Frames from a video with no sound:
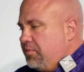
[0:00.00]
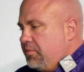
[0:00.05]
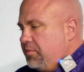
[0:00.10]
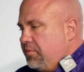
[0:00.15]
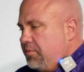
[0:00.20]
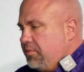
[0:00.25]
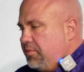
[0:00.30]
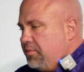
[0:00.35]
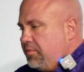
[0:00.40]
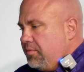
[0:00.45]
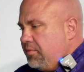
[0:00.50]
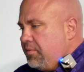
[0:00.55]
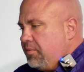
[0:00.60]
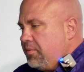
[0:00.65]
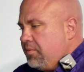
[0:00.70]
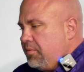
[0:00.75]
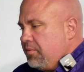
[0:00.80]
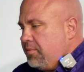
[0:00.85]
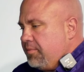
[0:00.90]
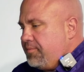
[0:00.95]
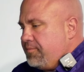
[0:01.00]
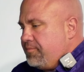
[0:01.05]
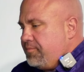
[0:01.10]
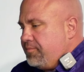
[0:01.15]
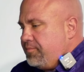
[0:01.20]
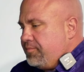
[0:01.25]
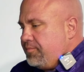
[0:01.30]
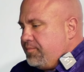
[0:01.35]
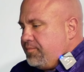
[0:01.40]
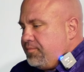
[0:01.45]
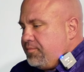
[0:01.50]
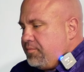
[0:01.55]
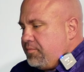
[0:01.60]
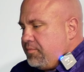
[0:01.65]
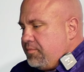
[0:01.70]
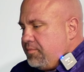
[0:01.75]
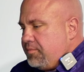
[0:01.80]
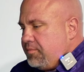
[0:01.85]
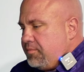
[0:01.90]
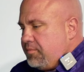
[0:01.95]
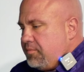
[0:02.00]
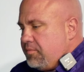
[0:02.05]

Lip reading: No one is speaking in this clip.